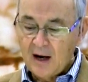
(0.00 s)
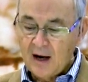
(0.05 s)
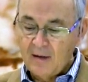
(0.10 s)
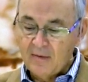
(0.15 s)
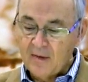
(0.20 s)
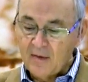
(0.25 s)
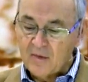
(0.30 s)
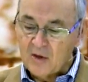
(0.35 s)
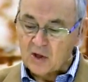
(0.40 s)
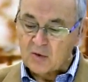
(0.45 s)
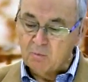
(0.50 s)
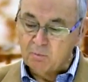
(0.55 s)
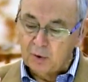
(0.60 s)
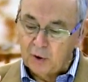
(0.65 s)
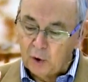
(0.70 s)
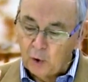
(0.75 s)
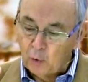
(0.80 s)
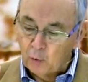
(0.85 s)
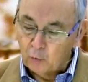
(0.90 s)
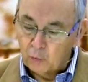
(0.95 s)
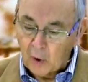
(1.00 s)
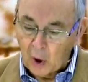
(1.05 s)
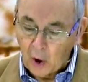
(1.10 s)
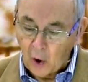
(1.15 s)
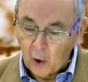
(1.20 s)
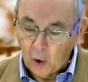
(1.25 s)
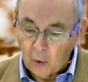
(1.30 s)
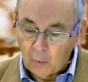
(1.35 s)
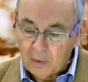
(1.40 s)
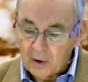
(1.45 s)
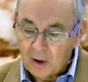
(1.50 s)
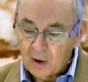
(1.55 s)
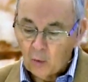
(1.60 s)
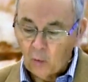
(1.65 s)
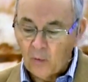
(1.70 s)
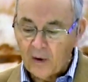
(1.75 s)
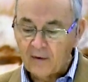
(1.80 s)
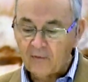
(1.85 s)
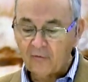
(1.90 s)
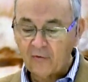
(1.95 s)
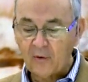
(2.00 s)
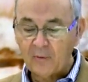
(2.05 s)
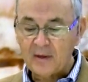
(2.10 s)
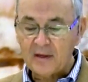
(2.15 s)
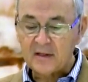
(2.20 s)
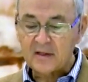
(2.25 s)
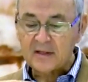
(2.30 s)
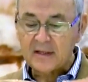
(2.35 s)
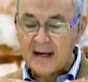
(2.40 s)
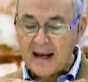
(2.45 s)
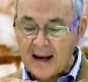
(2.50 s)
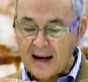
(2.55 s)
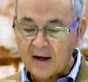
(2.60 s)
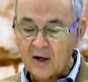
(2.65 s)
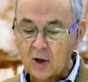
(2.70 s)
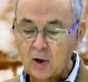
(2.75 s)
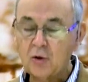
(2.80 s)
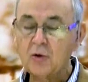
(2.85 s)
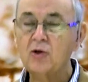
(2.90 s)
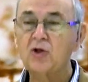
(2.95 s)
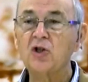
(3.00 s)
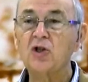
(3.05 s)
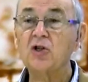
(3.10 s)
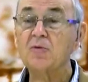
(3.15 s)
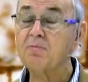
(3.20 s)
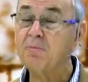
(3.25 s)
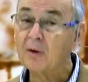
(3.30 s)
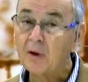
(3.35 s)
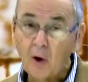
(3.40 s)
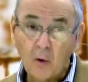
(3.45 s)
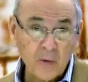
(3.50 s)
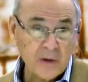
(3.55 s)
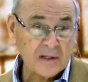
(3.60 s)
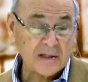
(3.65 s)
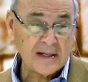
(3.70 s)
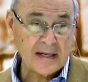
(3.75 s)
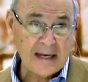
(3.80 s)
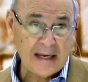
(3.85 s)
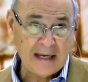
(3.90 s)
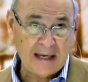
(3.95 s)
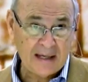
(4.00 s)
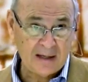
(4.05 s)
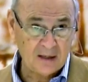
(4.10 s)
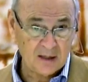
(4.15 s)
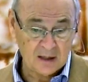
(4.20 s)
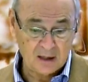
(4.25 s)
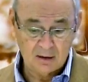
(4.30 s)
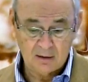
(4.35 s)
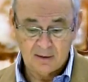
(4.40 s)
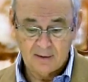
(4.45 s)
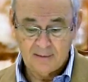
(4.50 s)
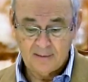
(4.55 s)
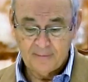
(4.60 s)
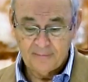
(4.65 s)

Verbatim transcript: And then this blue robe went from his neck to just below his knees.